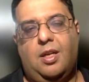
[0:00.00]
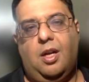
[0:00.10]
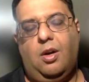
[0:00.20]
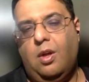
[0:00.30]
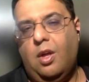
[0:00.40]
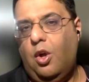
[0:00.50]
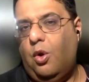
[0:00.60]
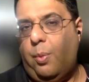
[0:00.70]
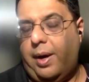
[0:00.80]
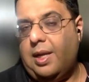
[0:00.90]
right now.
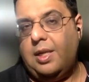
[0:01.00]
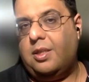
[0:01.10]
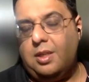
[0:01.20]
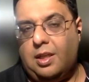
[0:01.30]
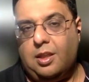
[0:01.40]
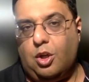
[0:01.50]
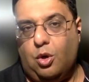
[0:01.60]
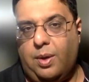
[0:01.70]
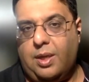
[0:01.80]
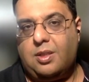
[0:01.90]
One is in the
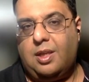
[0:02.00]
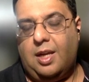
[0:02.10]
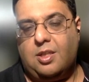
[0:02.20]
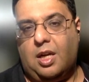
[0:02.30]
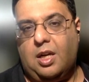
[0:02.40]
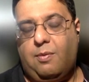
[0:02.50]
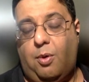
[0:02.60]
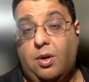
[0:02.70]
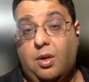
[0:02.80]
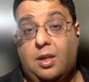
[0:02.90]
US, the executive
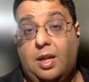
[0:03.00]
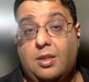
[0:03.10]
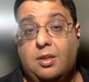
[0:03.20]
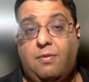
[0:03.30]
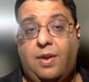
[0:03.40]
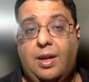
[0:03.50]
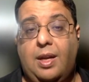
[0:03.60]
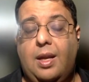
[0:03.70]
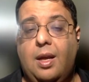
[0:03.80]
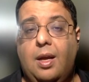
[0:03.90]
order takes a
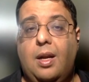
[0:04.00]
fairly